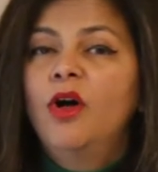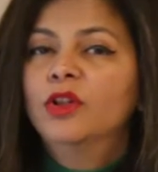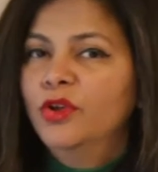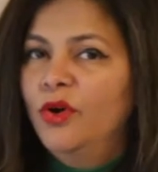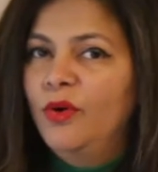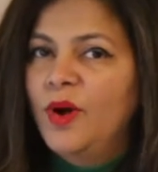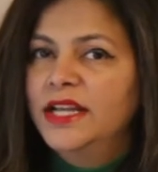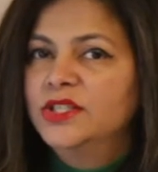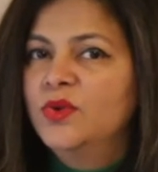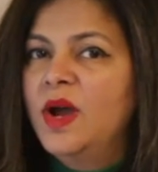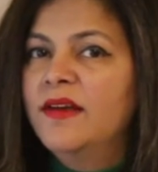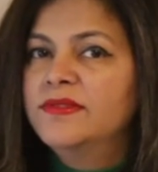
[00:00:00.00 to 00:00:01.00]
although I
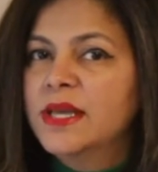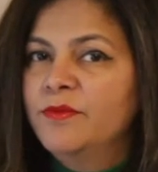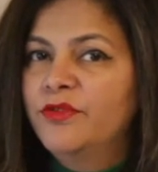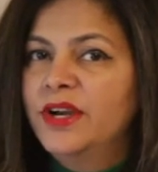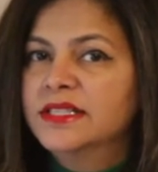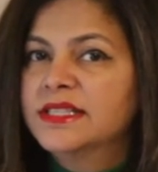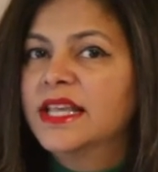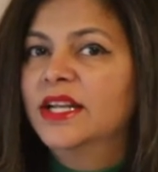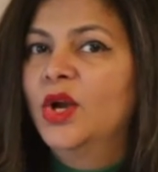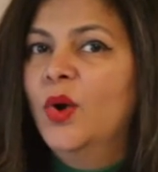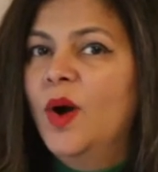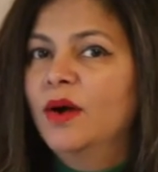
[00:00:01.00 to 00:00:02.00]
do have some friends
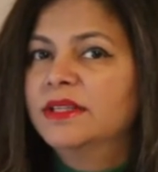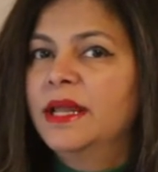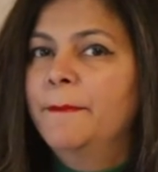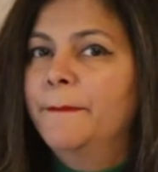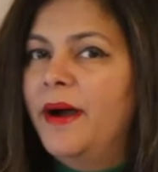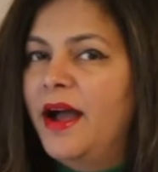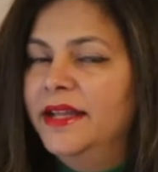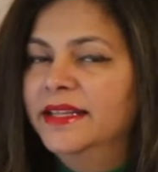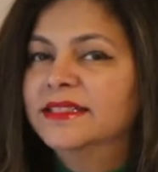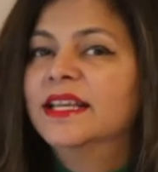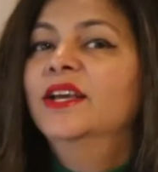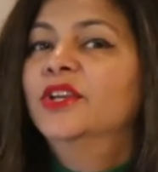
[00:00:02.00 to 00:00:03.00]
that go out and buy
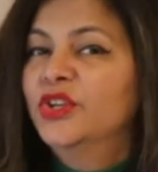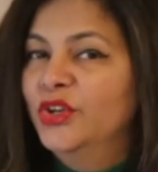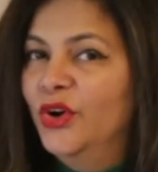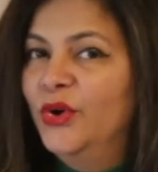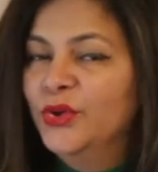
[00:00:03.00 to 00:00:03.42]
it. You know